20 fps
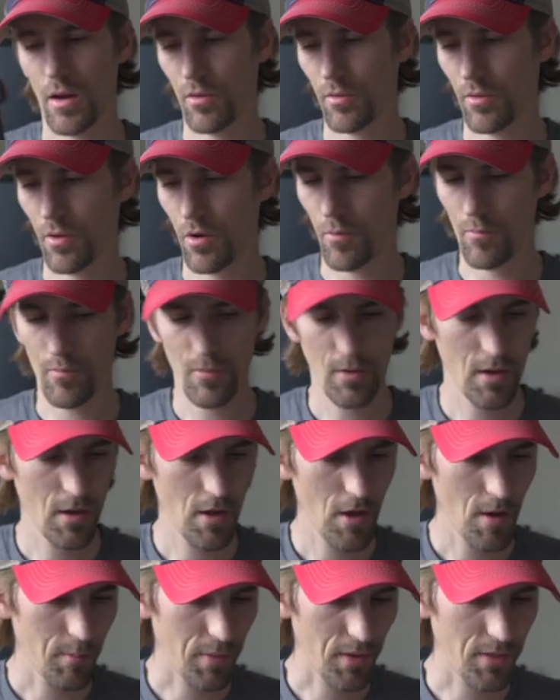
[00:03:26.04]
are metal though.
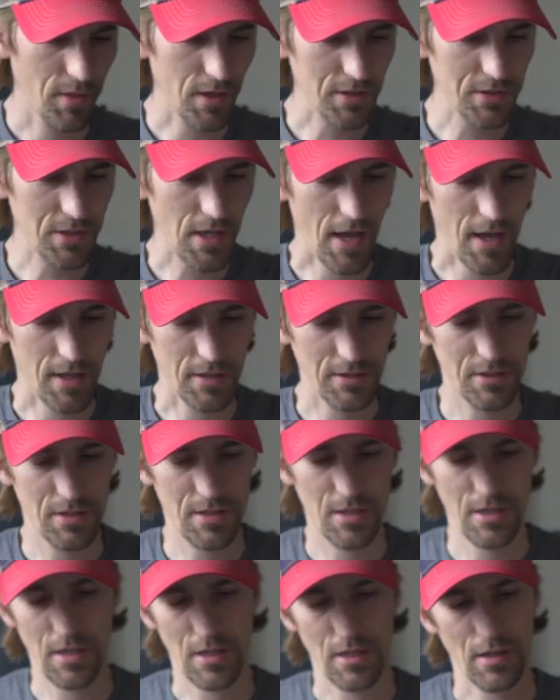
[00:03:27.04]
But this
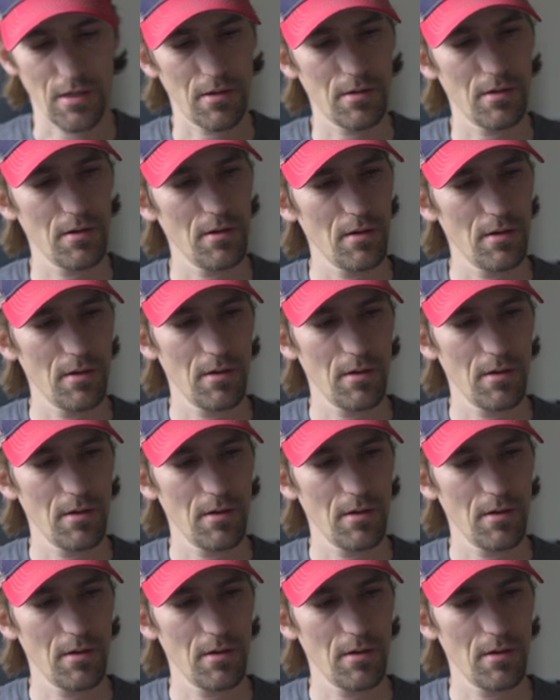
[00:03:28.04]
has the